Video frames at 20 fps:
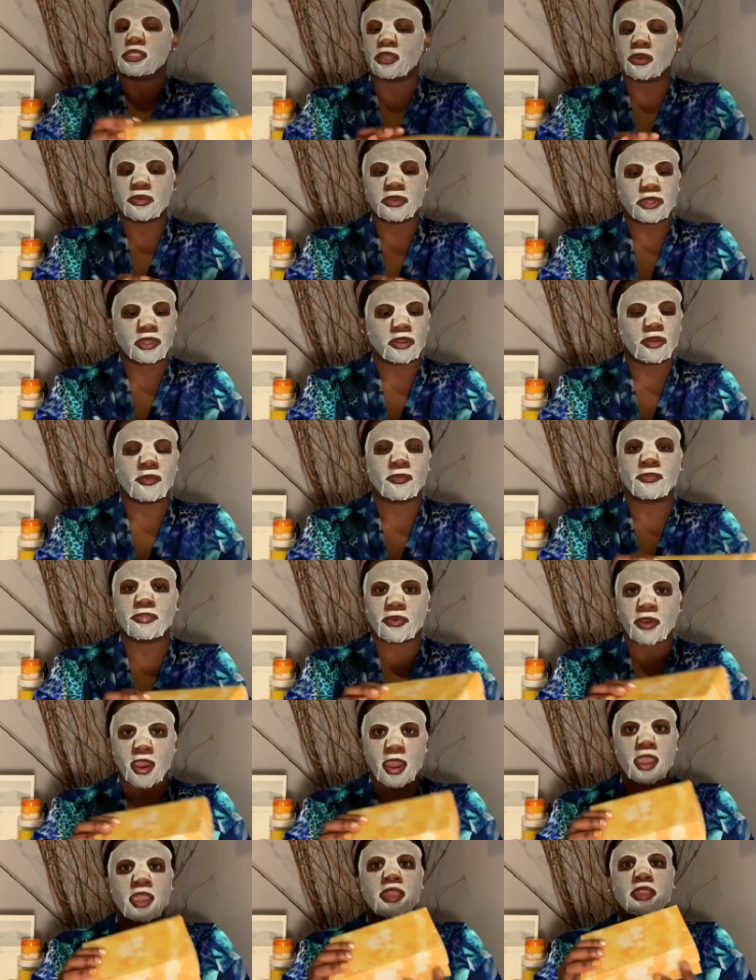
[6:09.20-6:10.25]
cute.
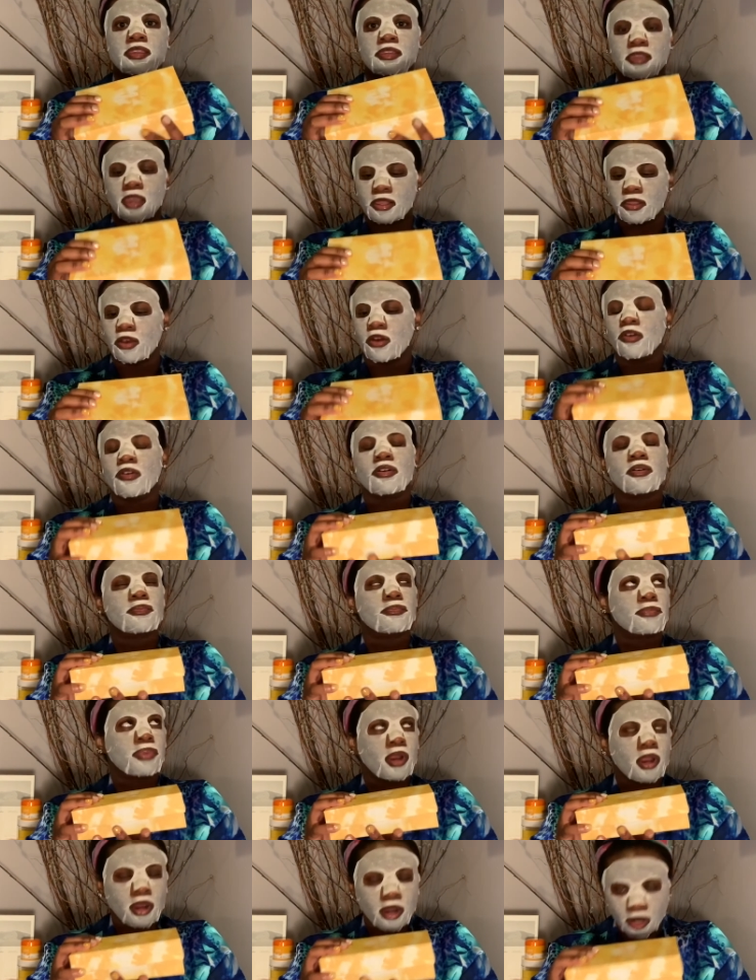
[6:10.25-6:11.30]
Bright yellow,
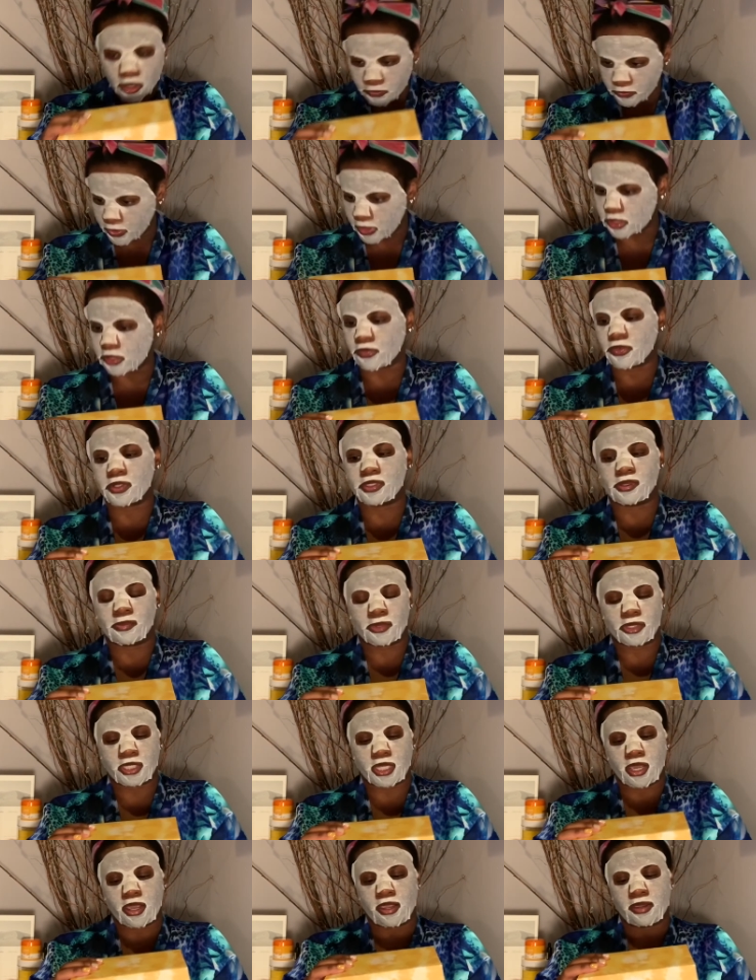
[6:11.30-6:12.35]
perfect for
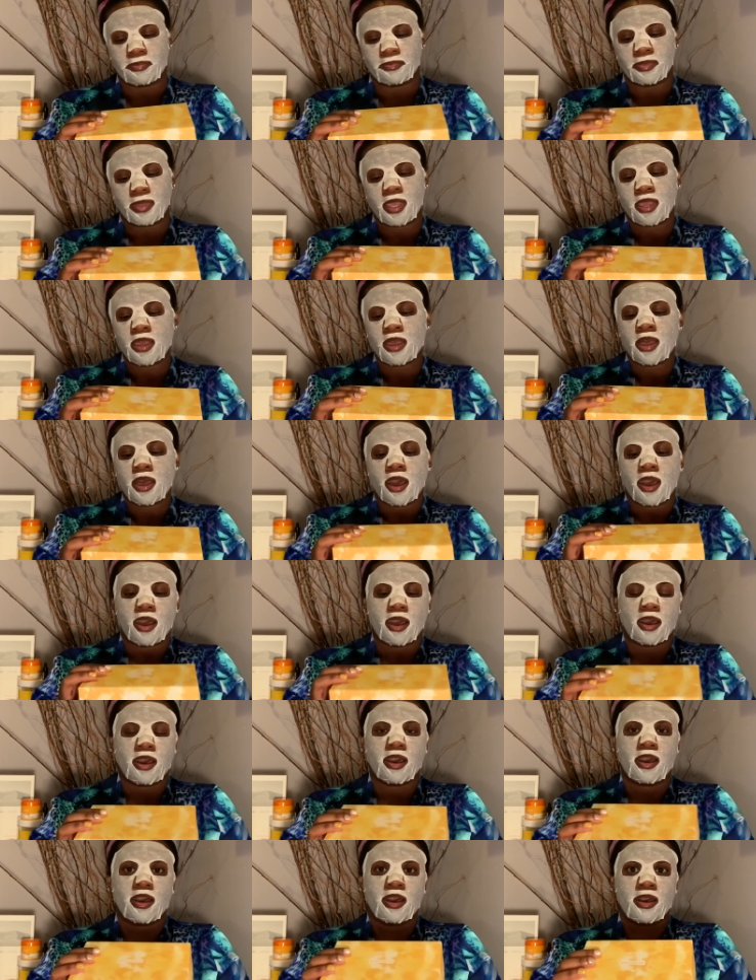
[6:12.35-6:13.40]
summertime.
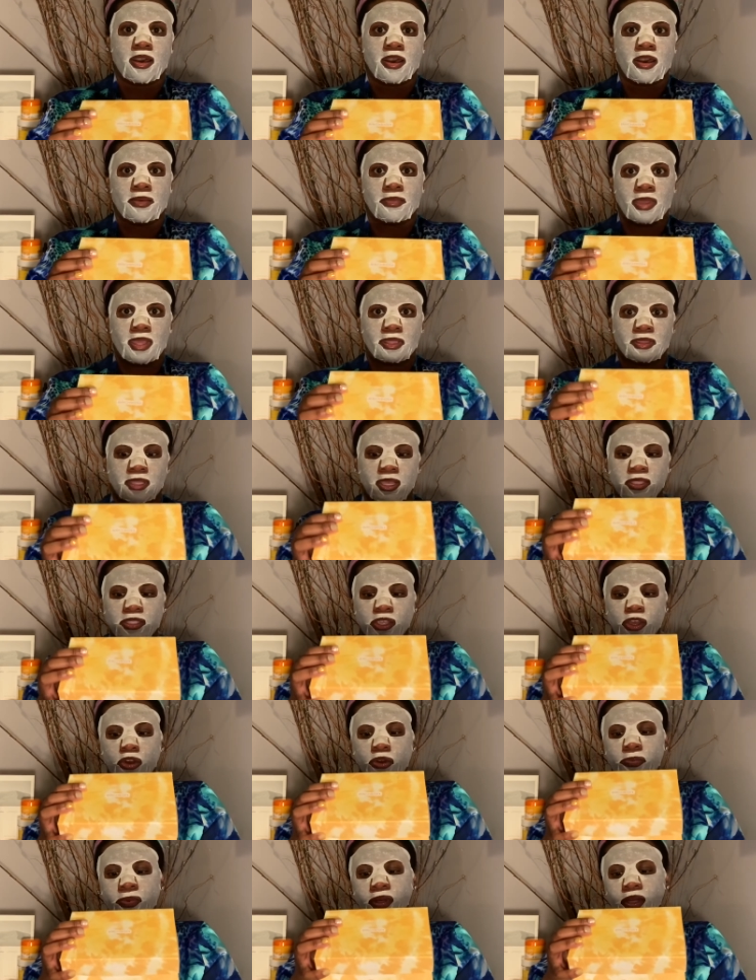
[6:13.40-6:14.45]
And let's
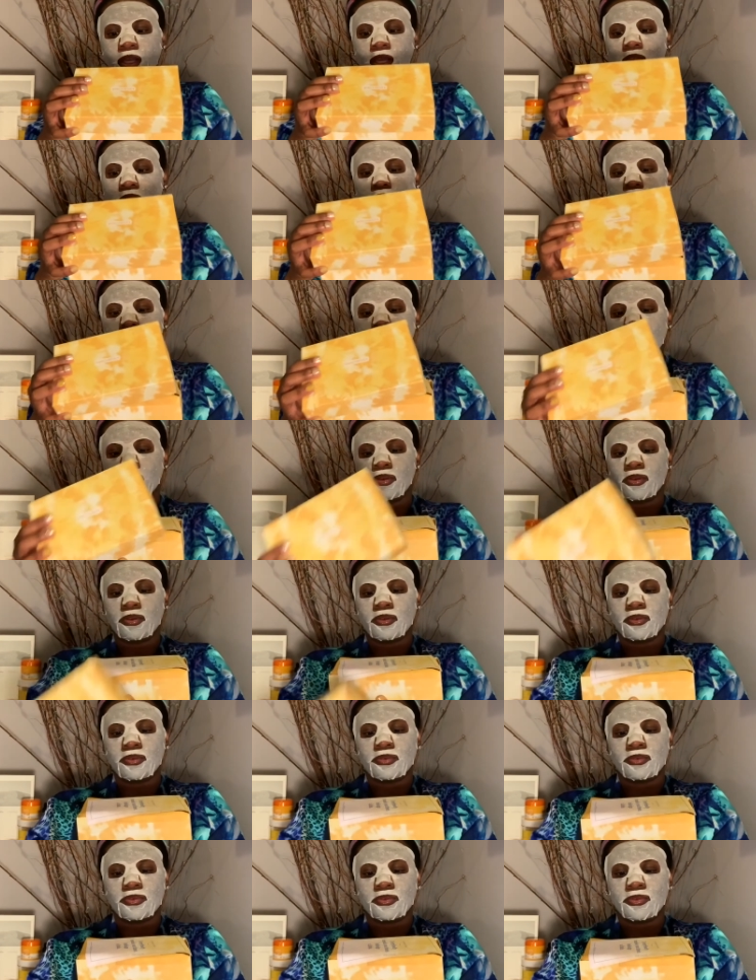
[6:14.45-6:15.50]
open it.
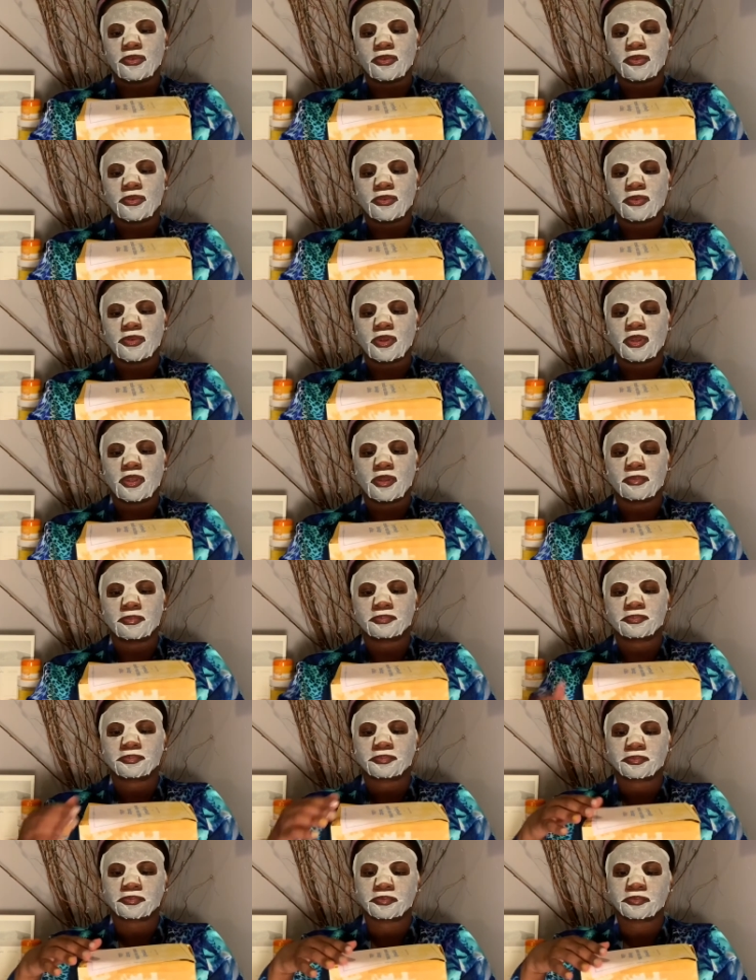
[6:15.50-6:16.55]
Ooh.
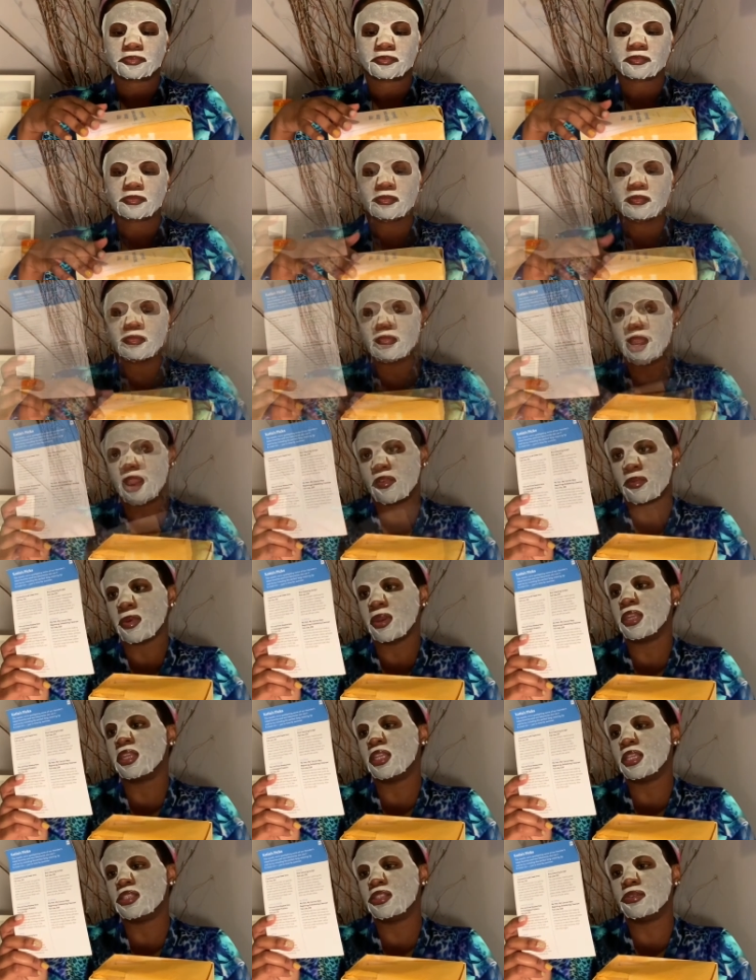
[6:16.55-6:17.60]
Everybody
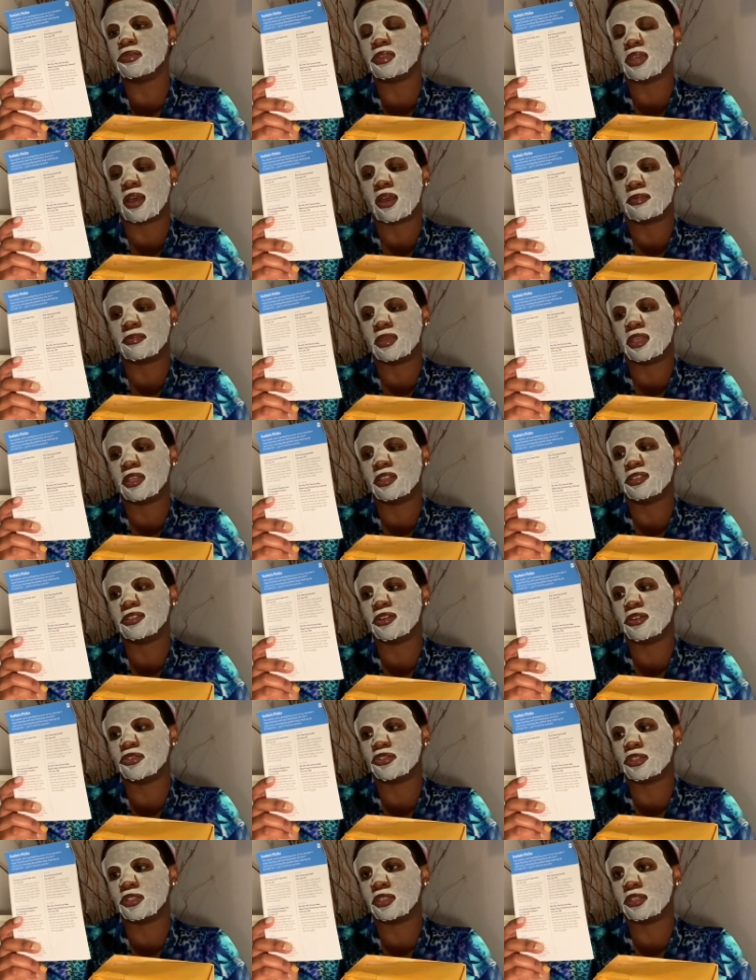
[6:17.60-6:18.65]
needs you time.
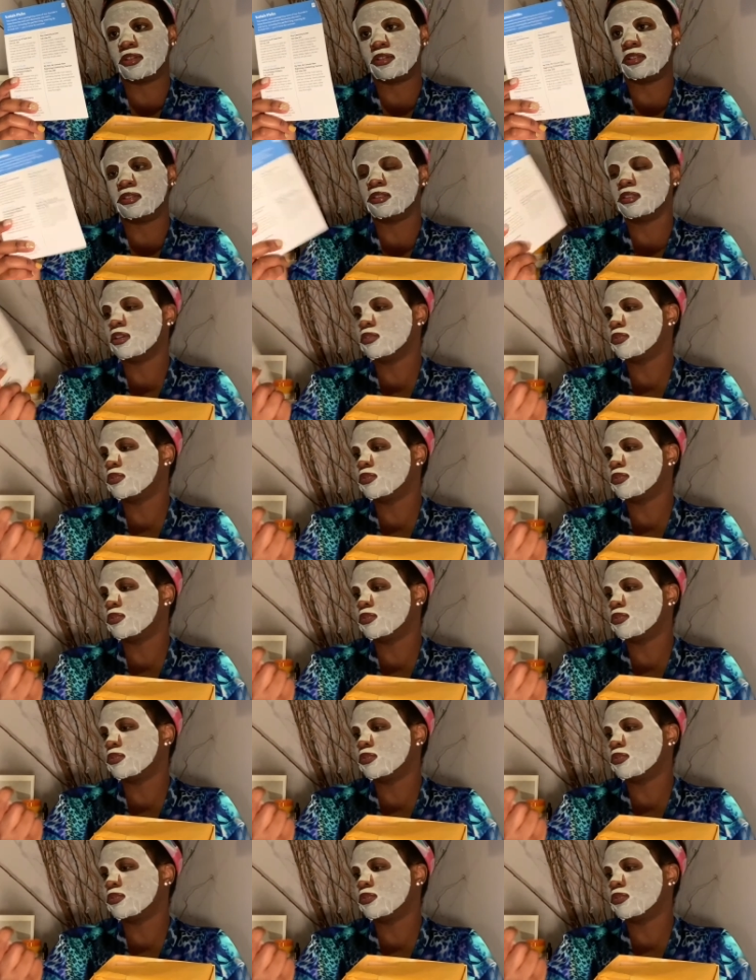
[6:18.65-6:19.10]
Indulge a little, of